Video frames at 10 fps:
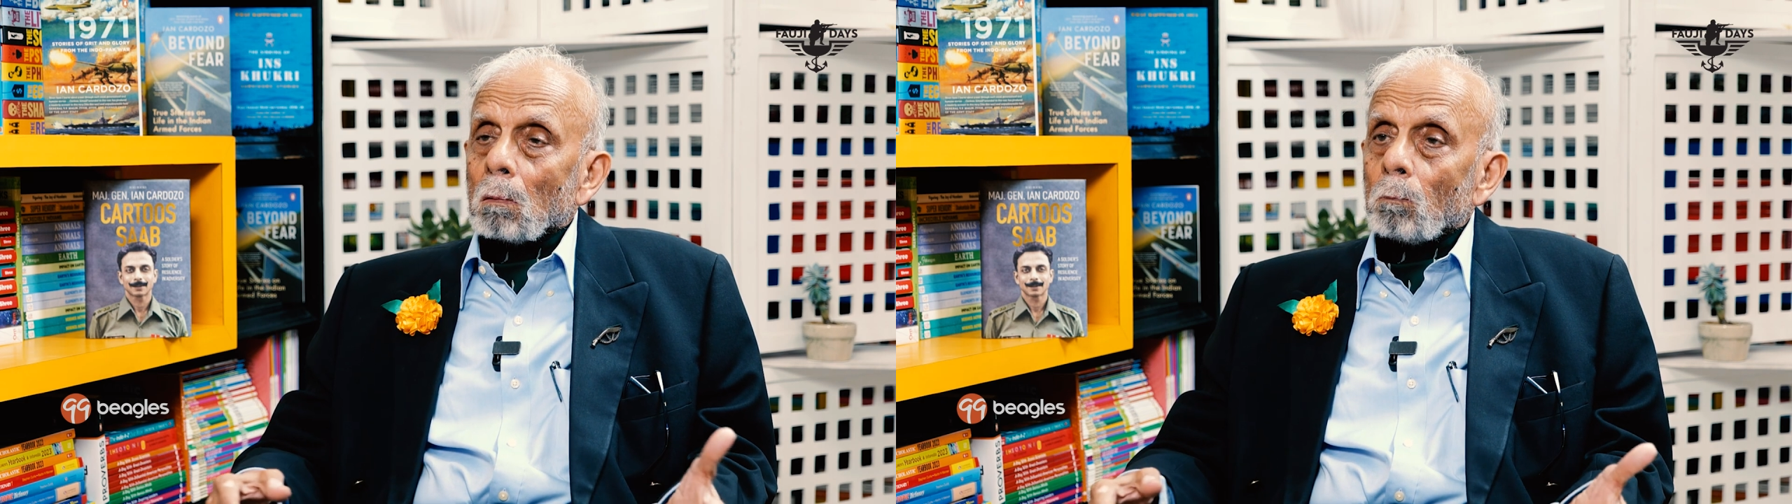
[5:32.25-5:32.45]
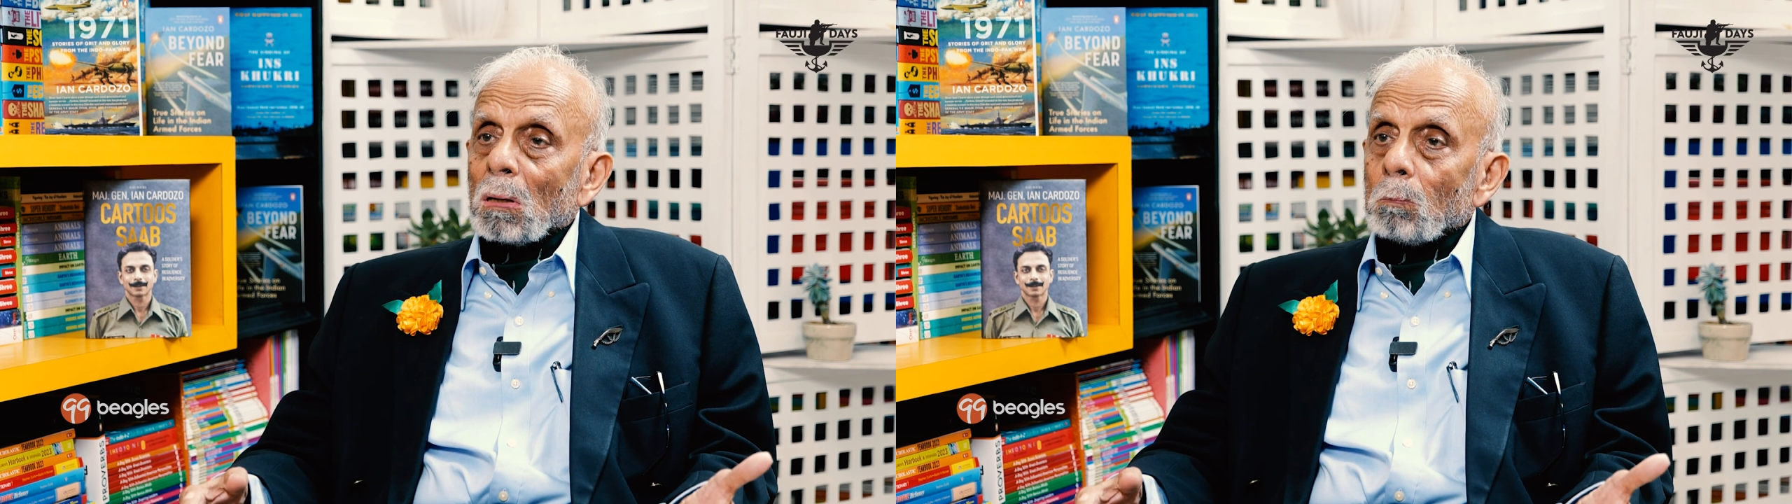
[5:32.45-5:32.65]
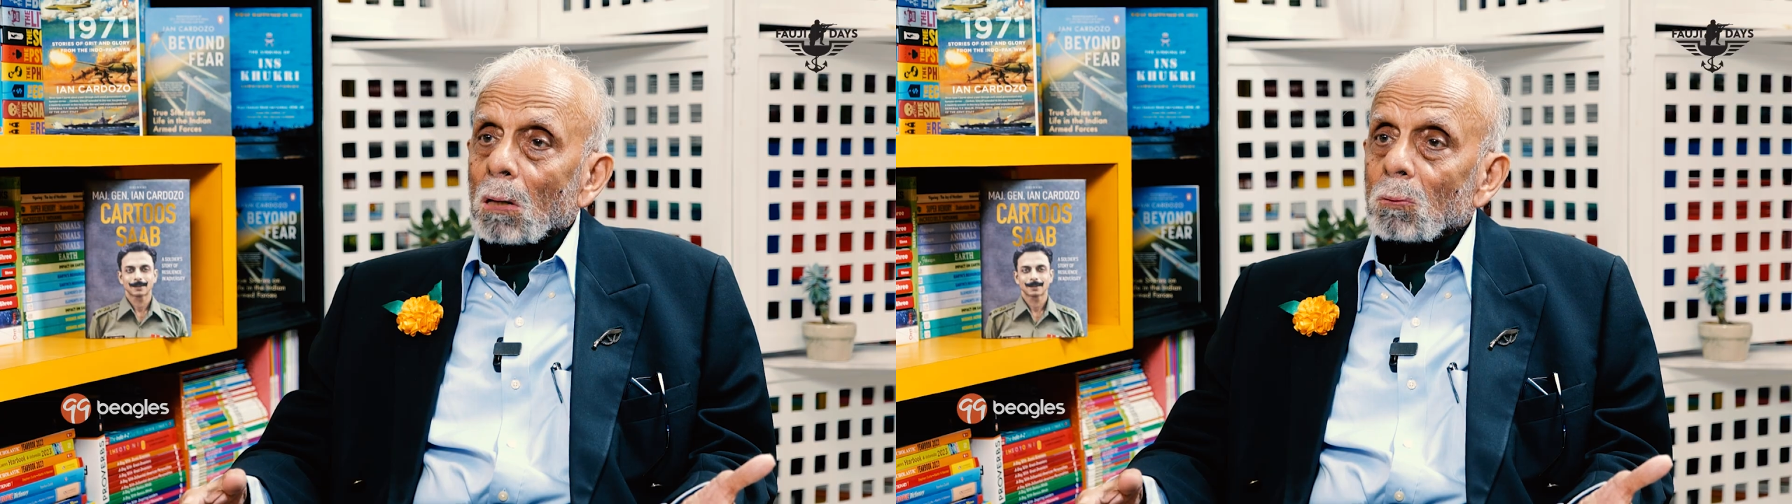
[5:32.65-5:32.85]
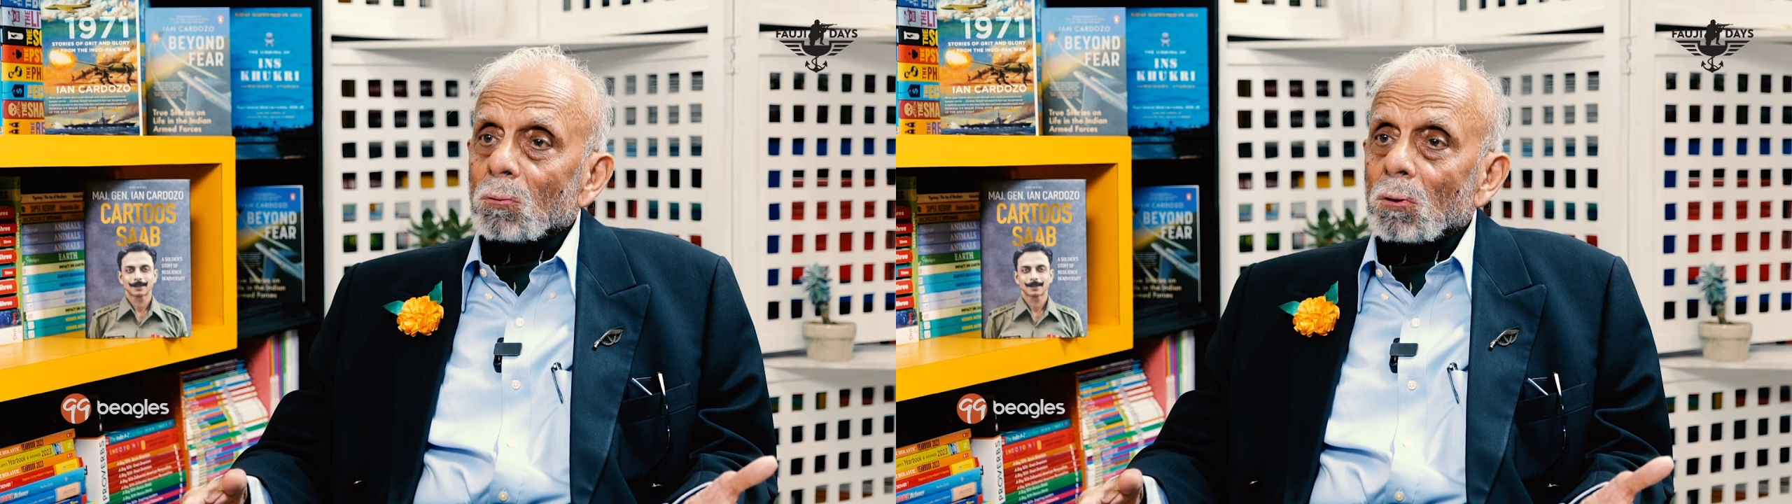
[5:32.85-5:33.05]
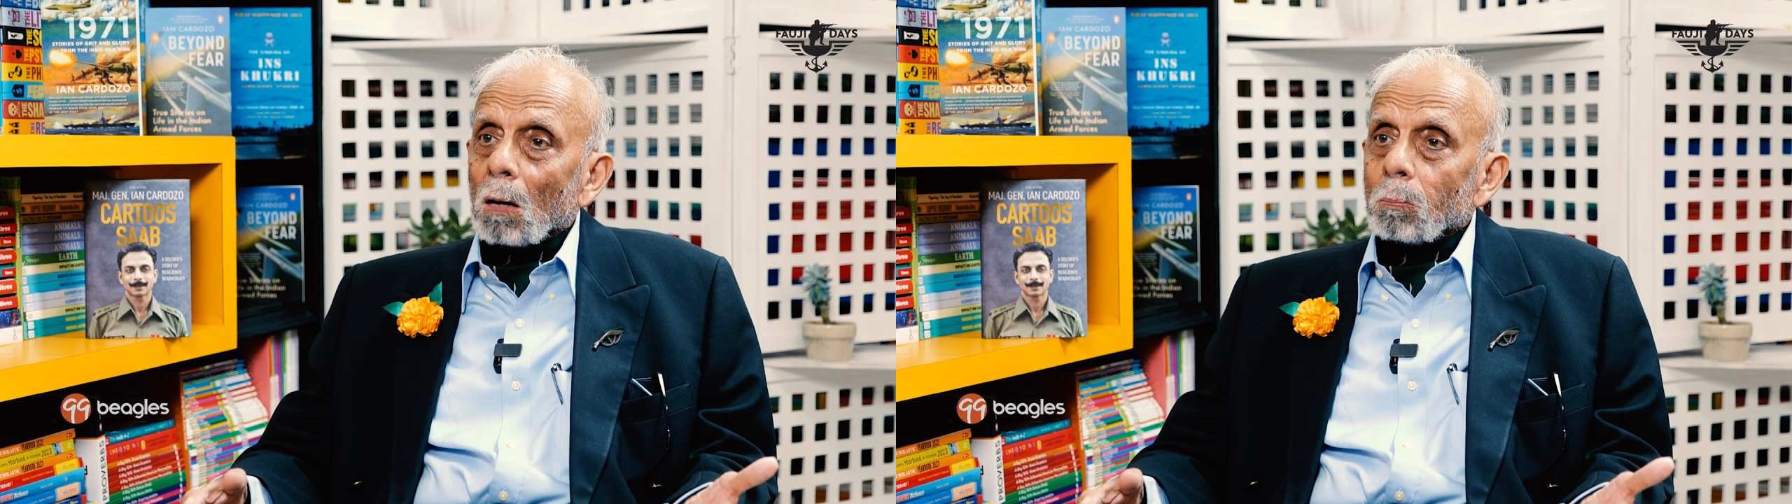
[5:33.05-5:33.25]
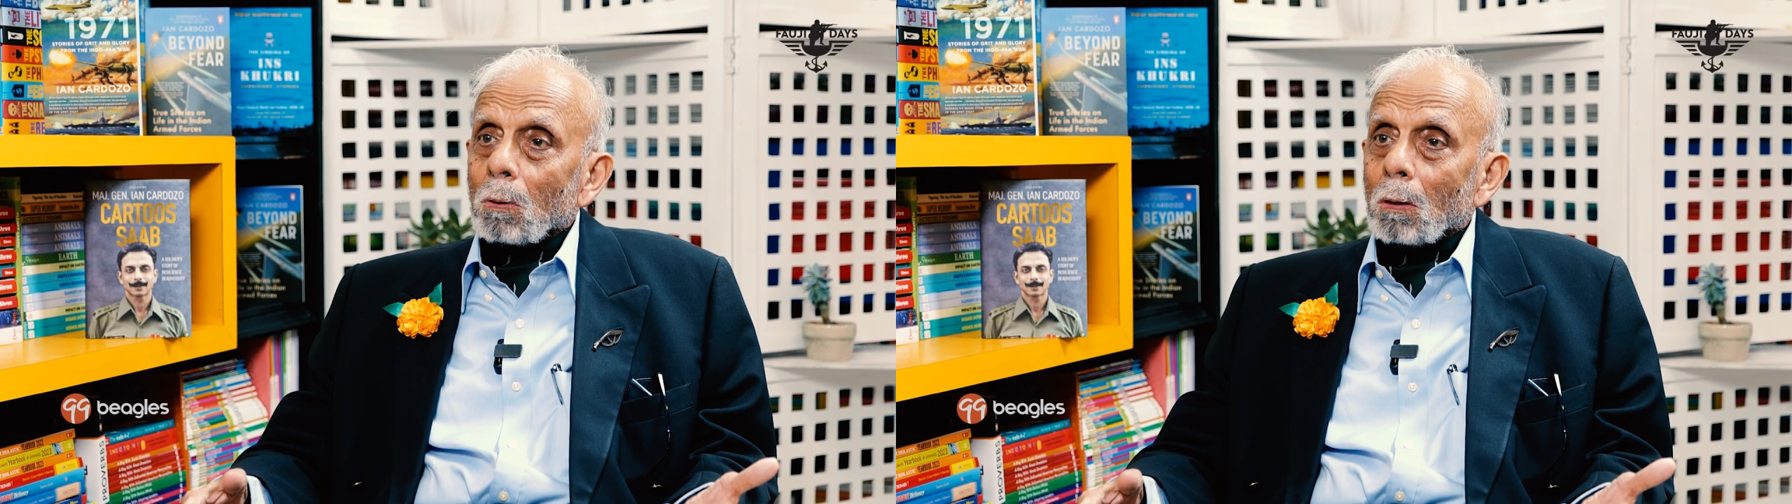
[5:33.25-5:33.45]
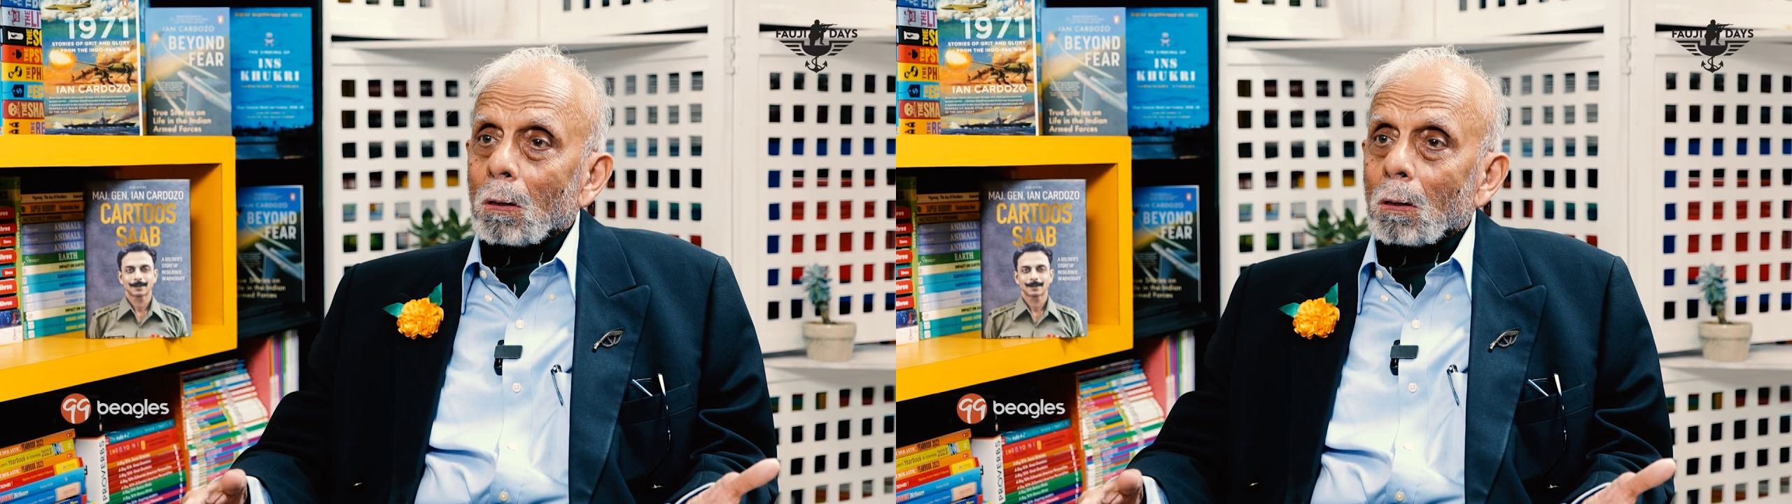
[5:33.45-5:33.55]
"Bhim Bahadur Sahab,